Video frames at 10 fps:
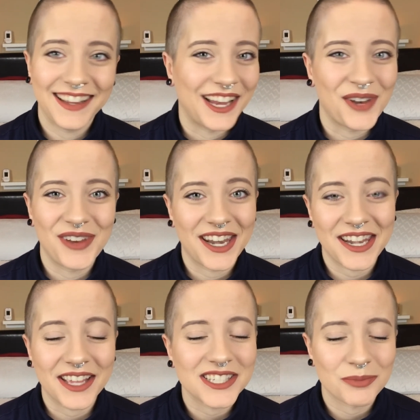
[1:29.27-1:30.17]
I am not an
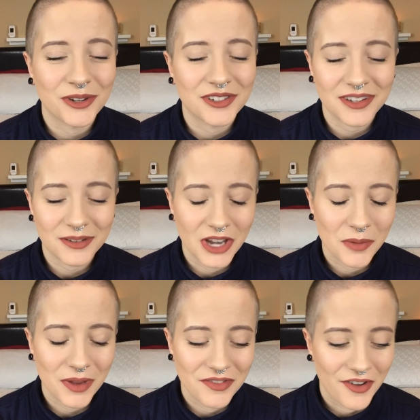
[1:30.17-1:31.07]
expert,
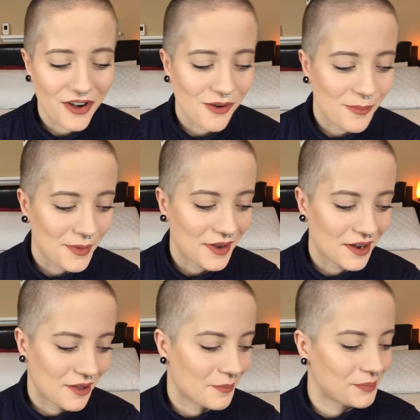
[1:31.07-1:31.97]
not by far, but
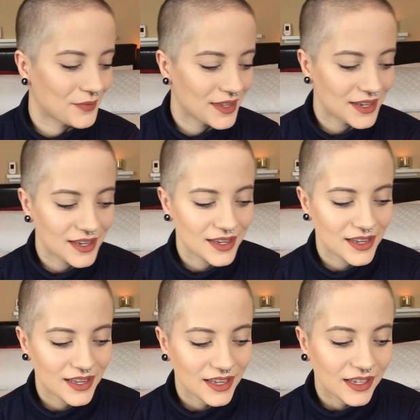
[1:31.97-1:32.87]

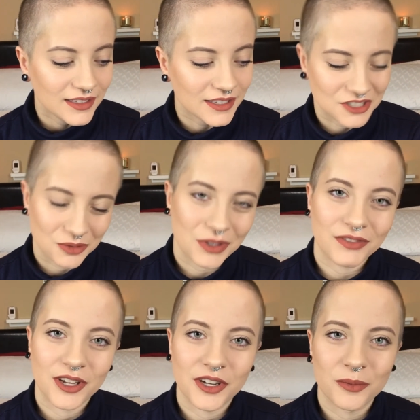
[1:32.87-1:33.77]
yes, so we
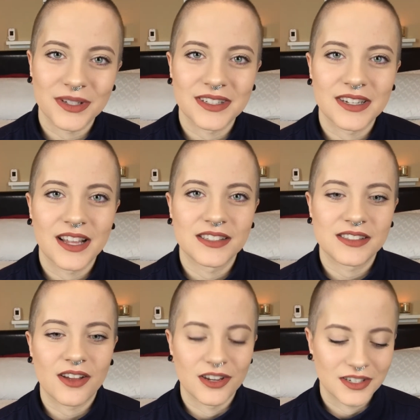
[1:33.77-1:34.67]
found out my son
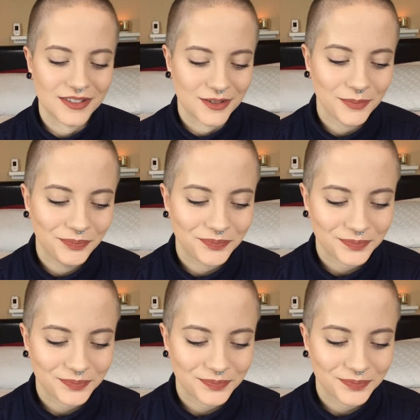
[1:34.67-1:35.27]
has autism,